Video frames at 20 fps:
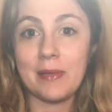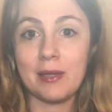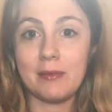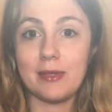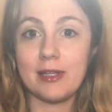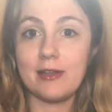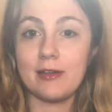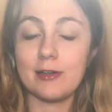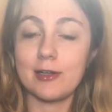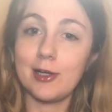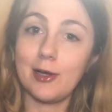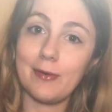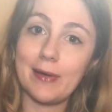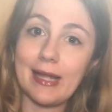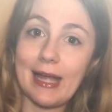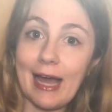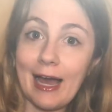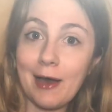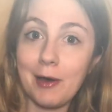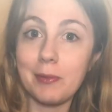Maybe you're
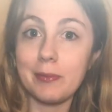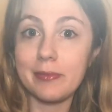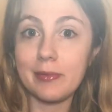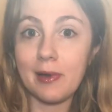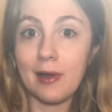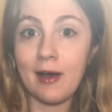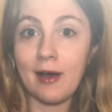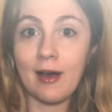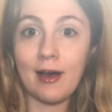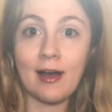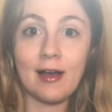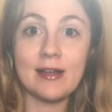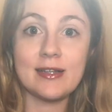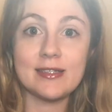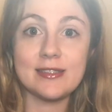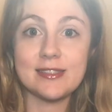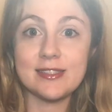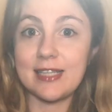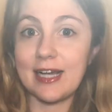going out bra,